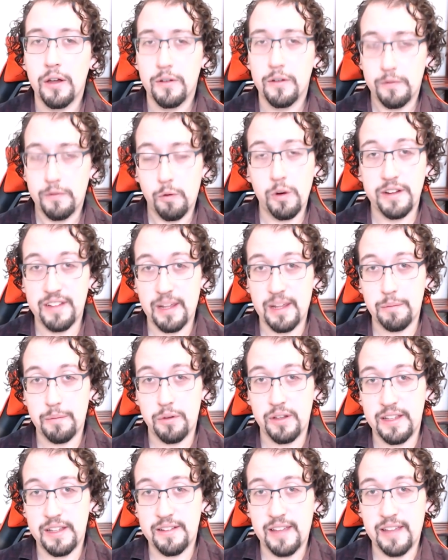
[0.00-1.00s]
For example,
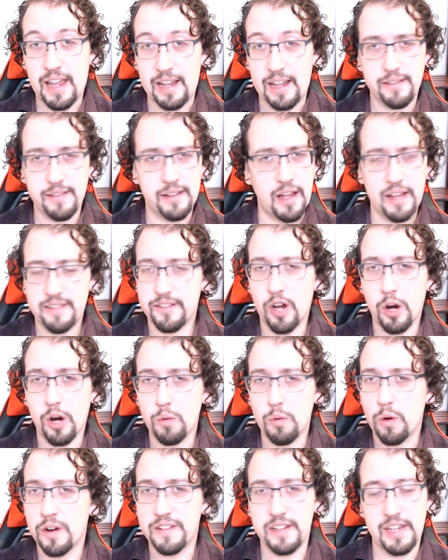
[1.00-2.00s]
in this case, Star
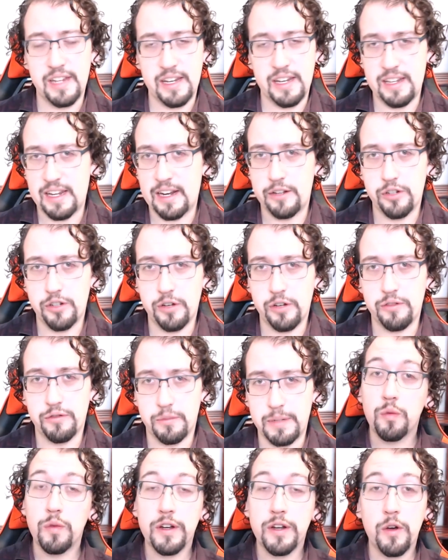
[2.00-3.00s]
Wars and Indiana Jones.
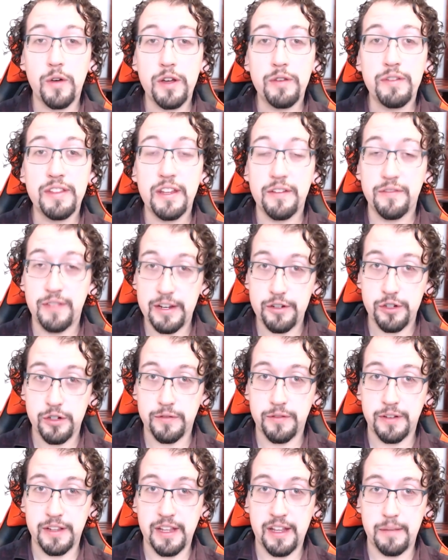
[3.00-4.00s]
We're going with
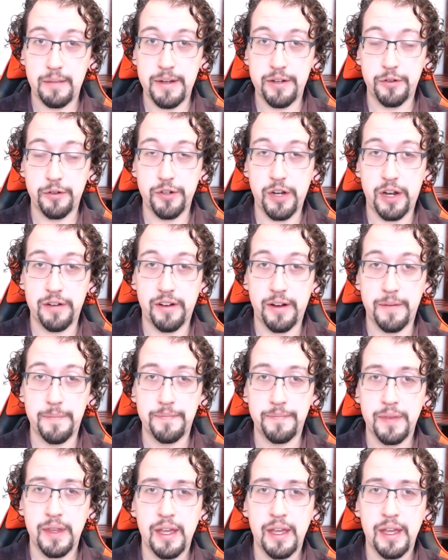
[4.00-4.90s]
adventure for the elemental genre.